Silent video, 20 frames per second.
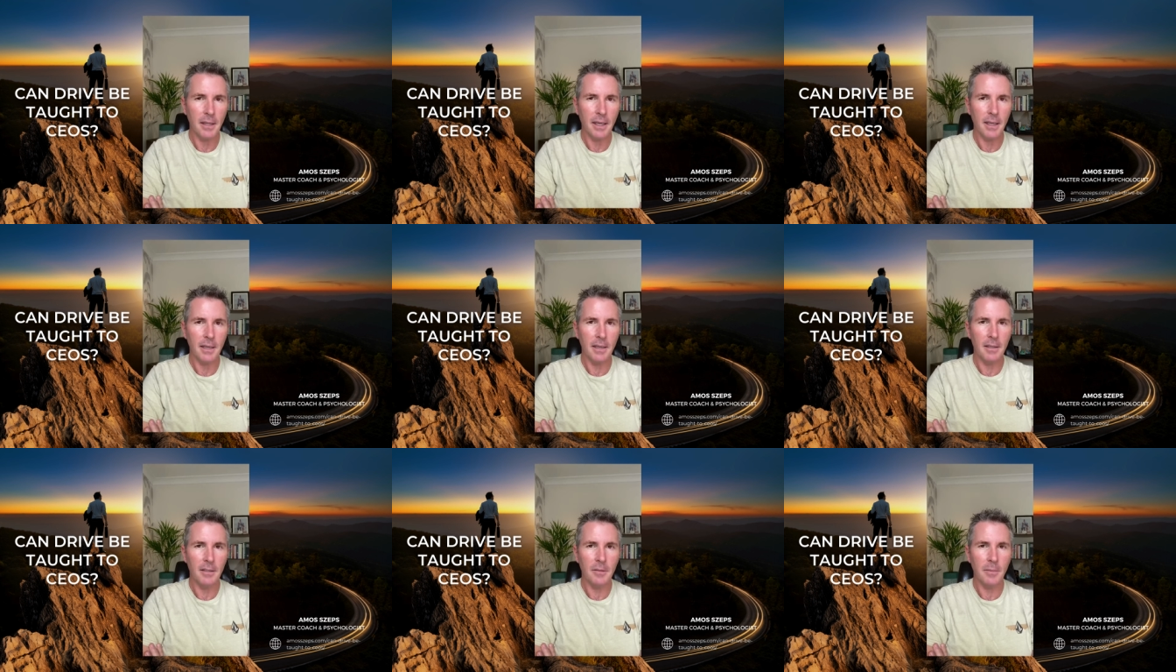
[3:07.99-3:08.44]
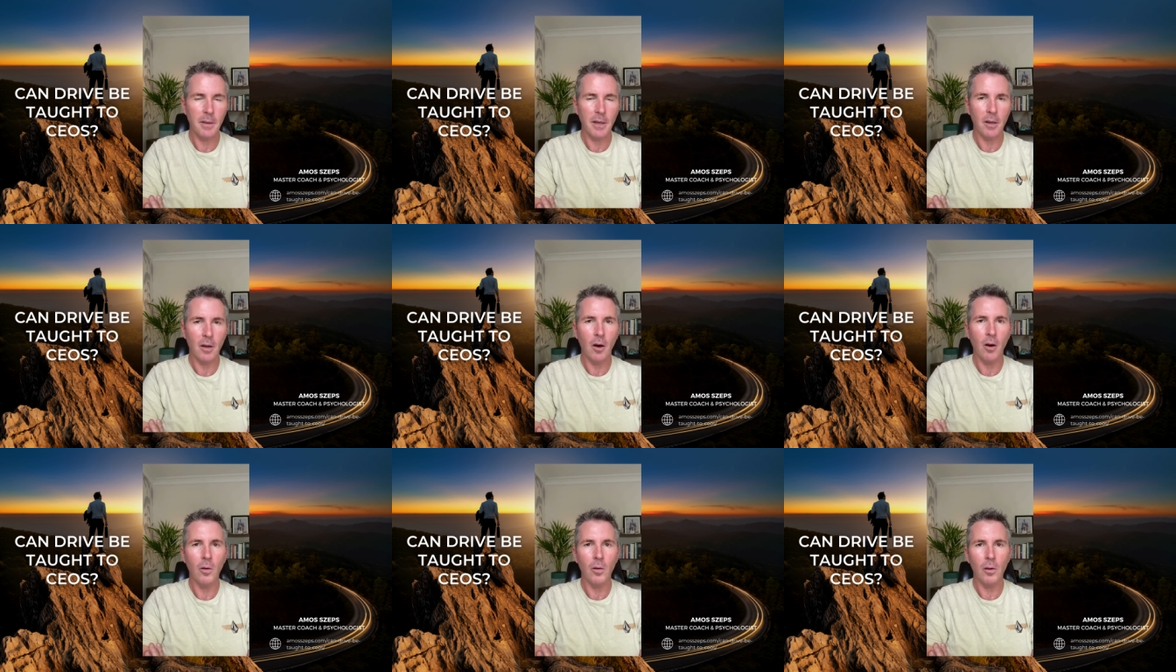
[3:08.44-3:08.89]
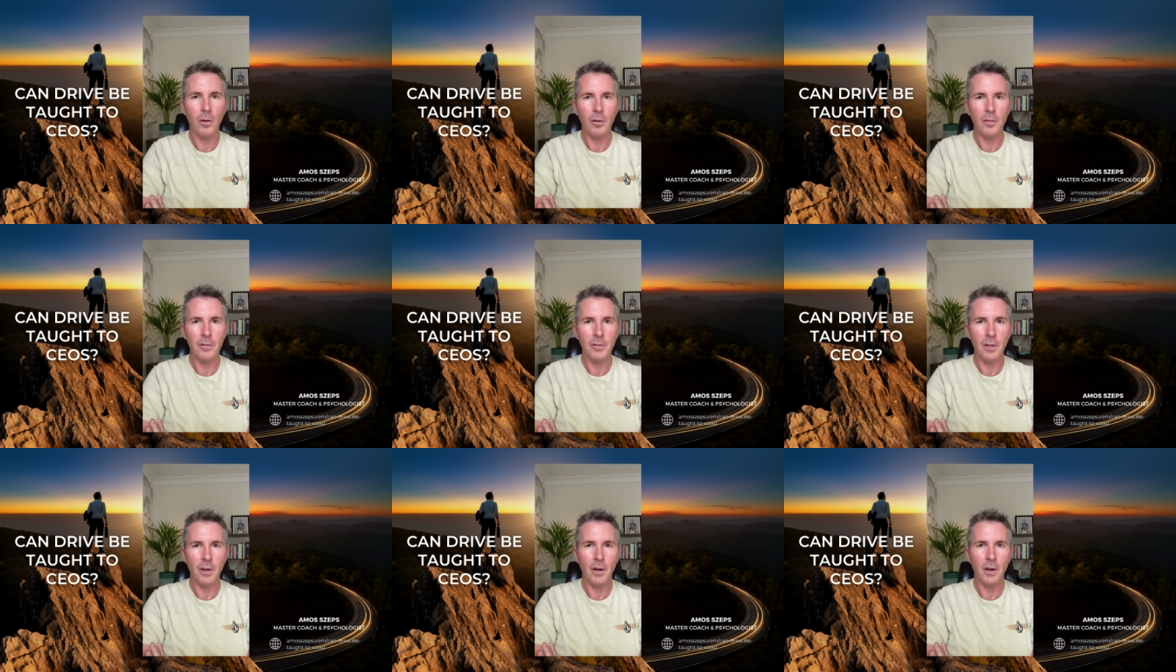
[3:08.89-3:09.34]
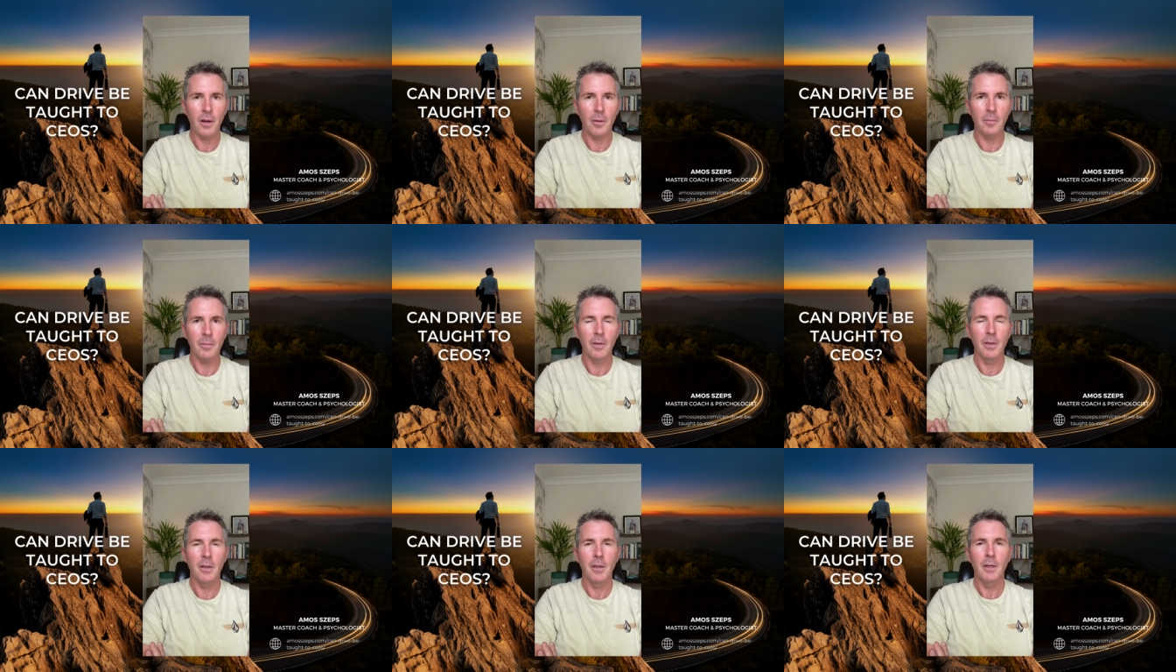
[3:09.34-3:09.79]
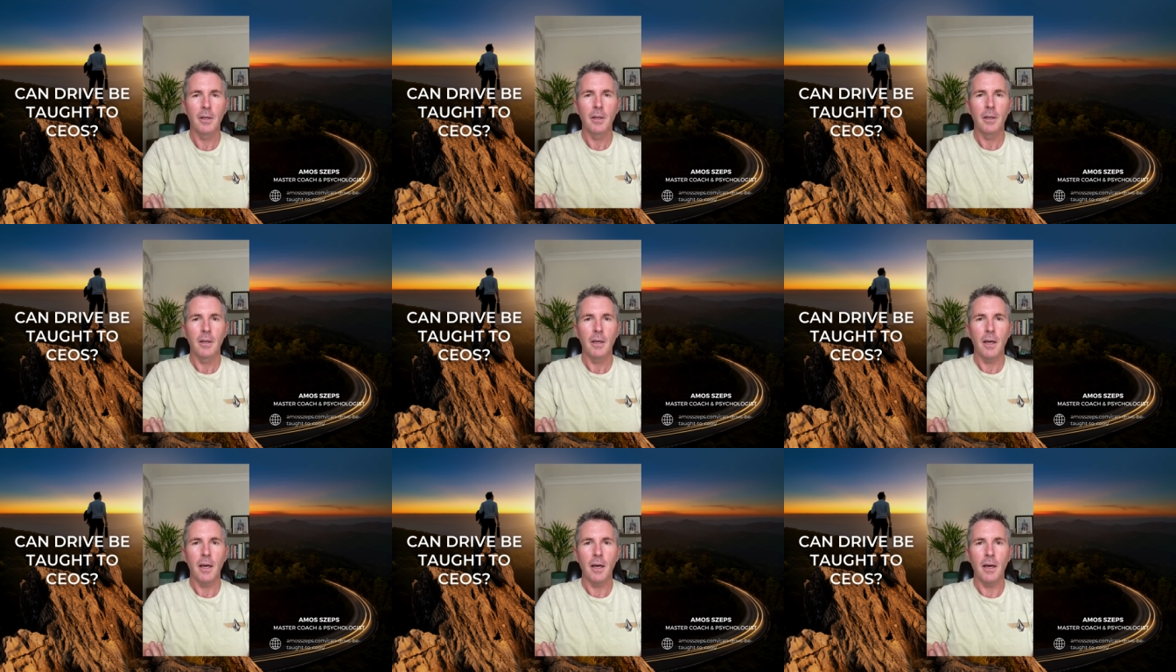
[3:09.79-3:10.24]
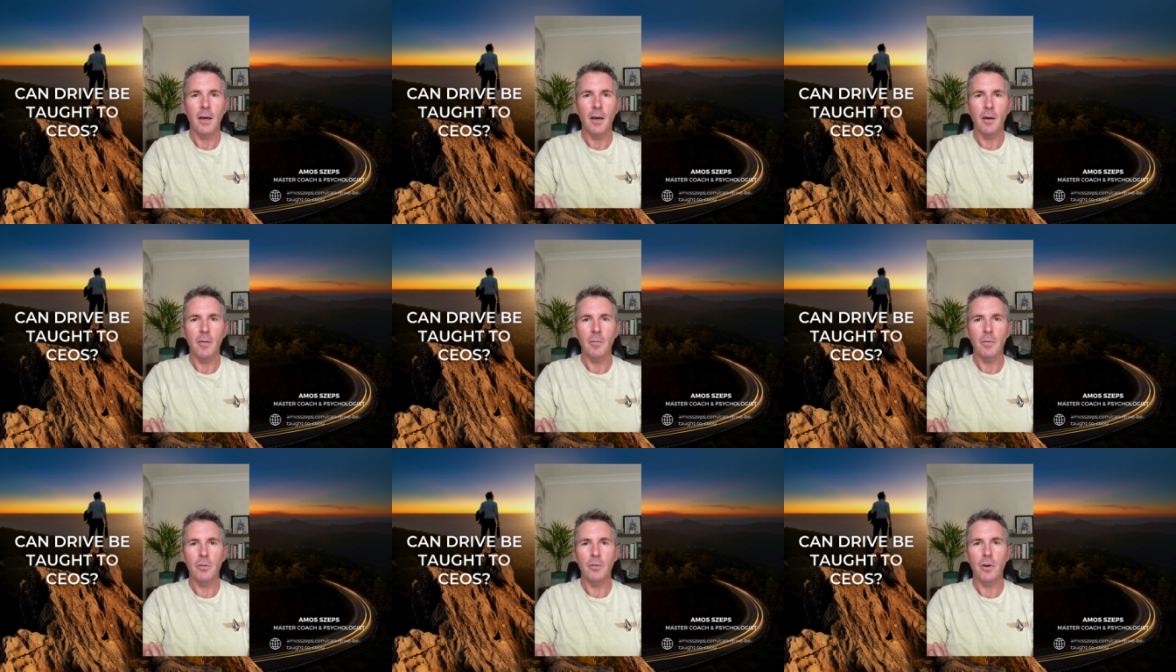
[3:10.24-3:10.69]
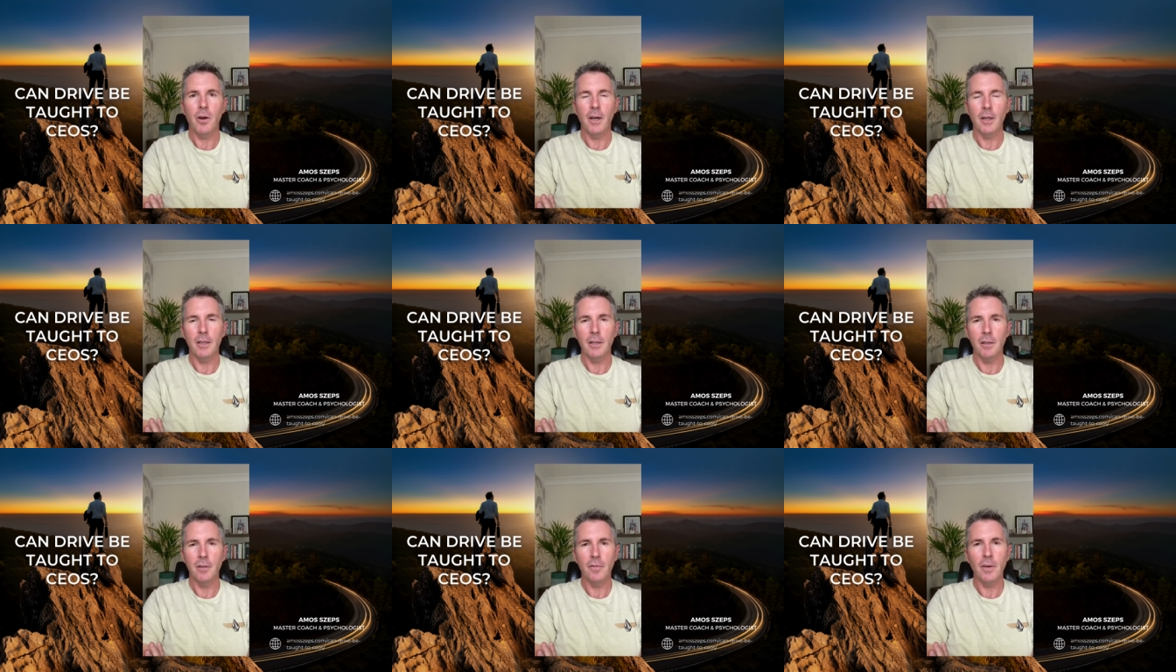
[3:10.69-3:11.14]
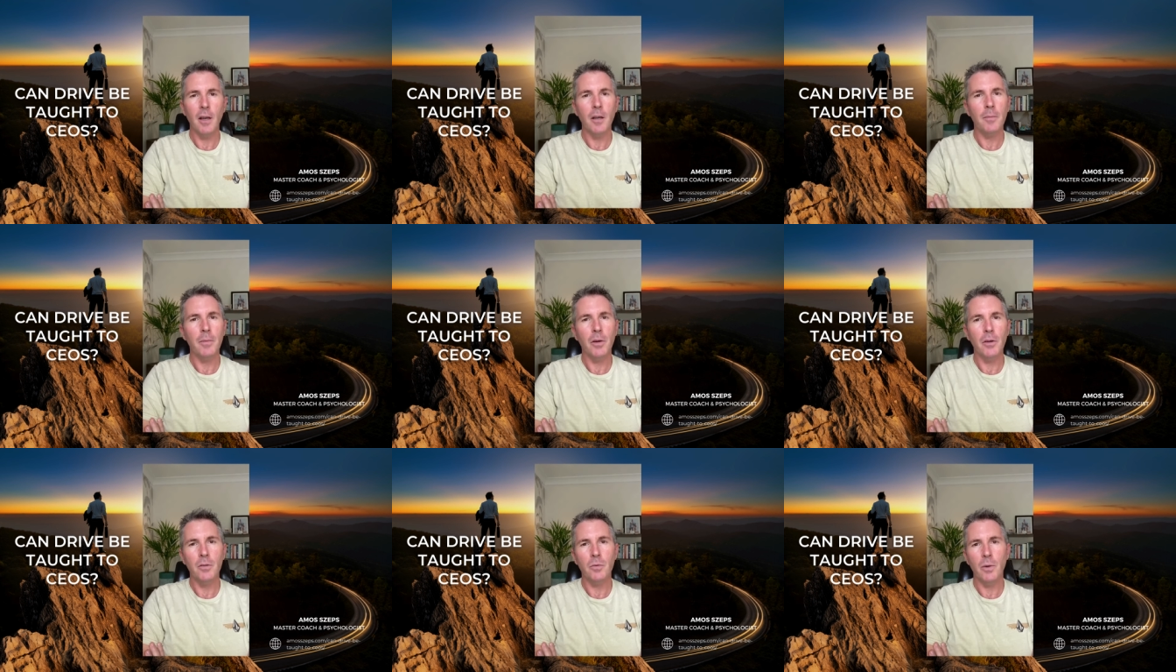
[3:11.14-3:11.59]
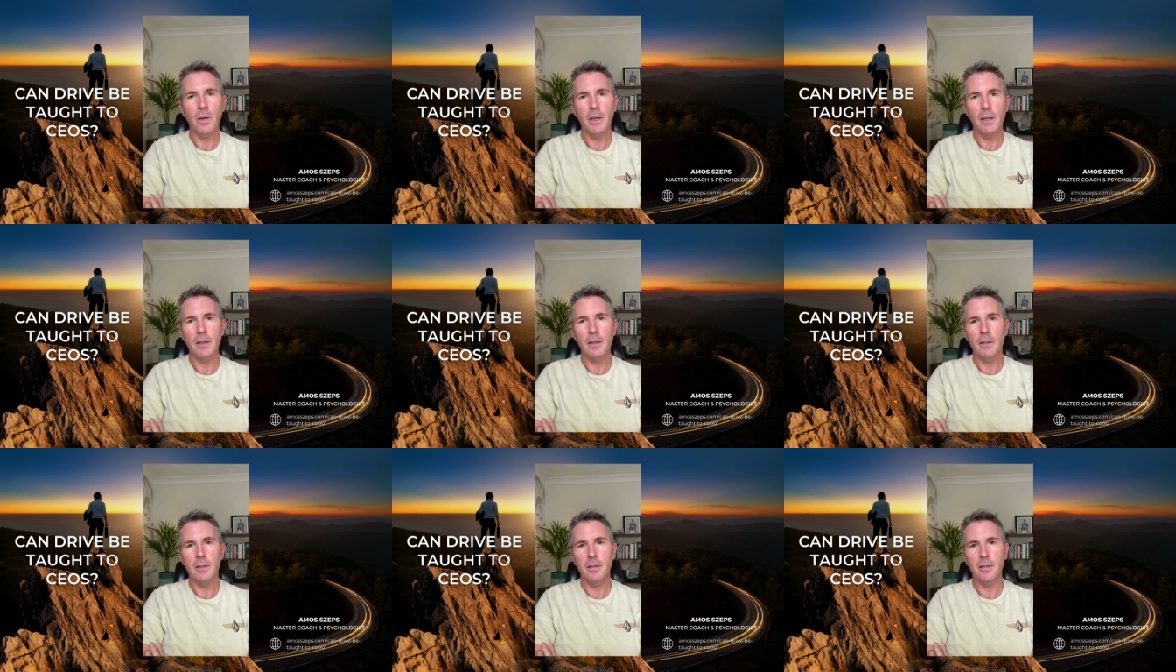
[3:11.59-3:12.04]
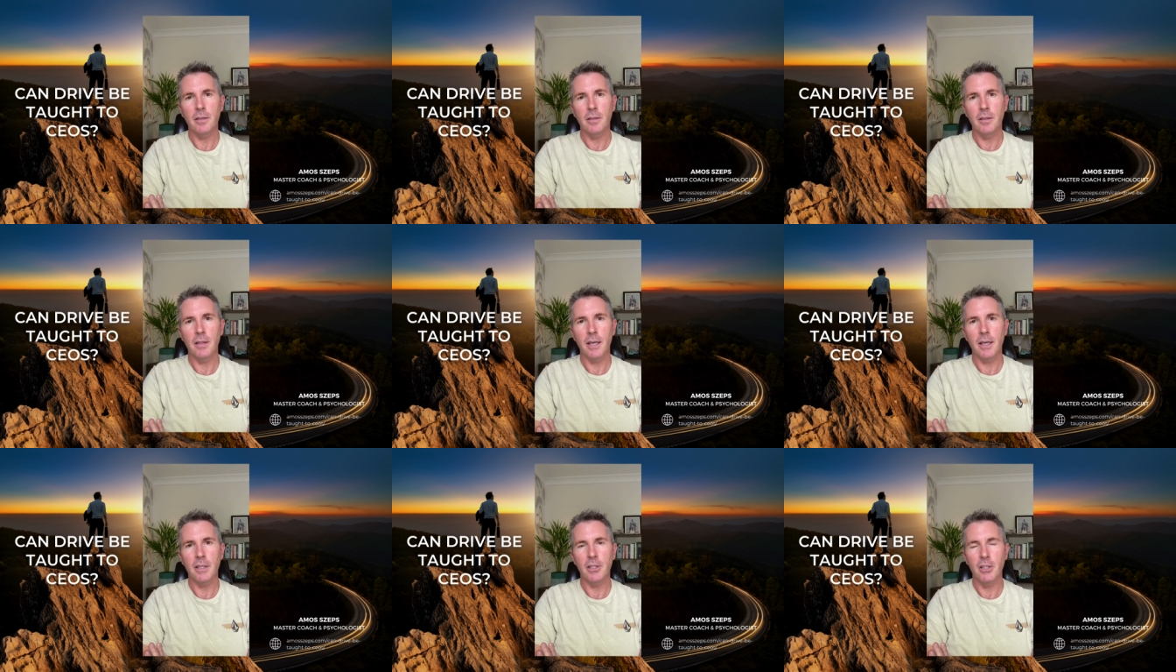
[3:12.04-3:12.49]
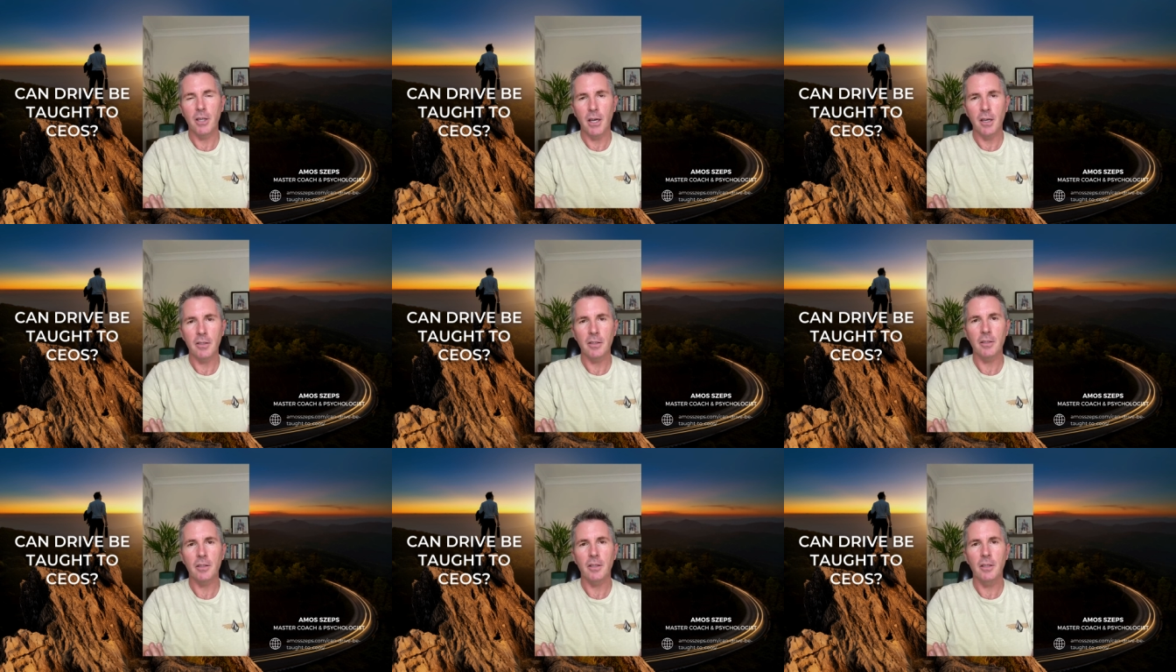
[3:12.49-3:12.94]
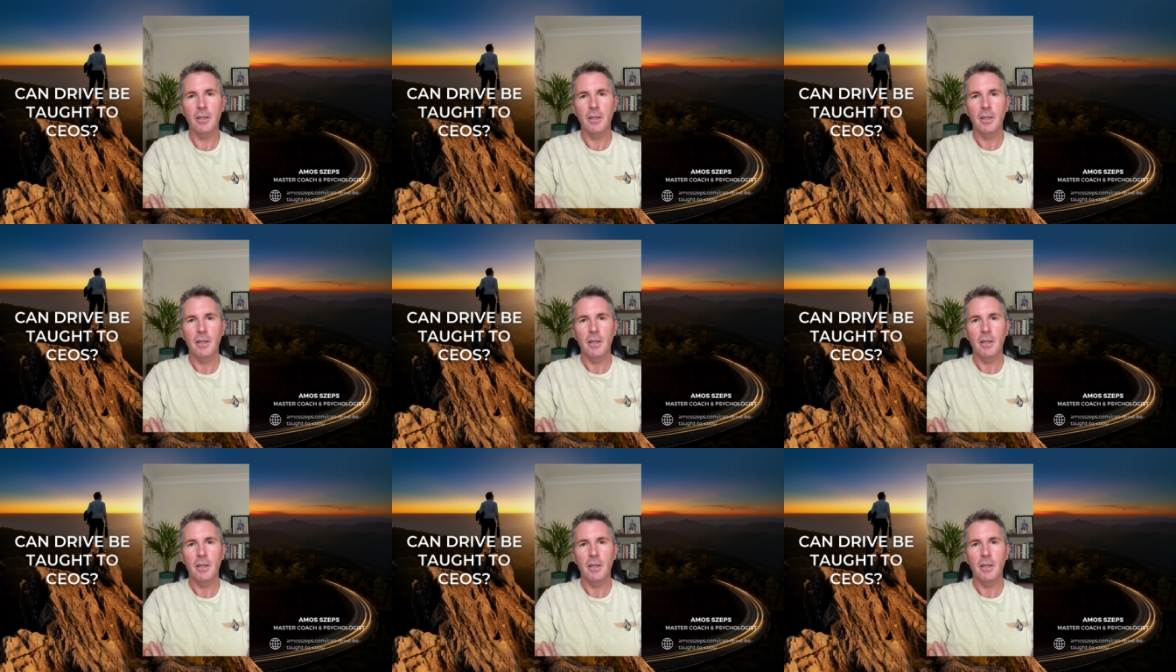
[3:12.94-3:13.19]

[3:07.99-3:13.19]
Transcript: They didn't spend a whole lot of time um, trying to develop those weaknesses. They just